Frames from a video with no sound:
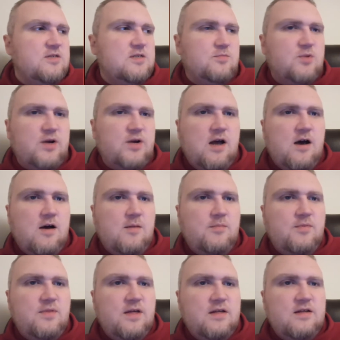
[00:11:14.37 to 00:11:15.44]
to bring
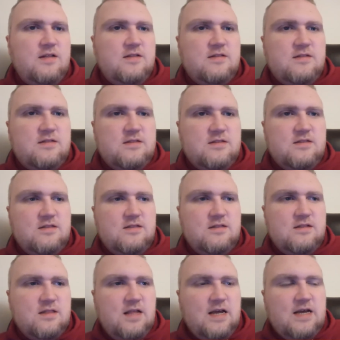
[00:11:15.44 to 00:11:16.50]
up that,
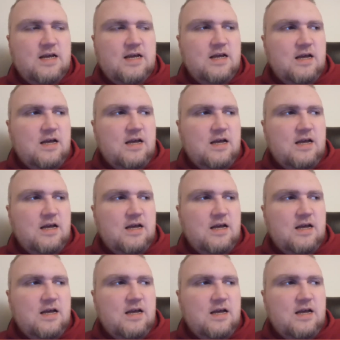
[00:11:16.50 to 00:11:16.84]
like,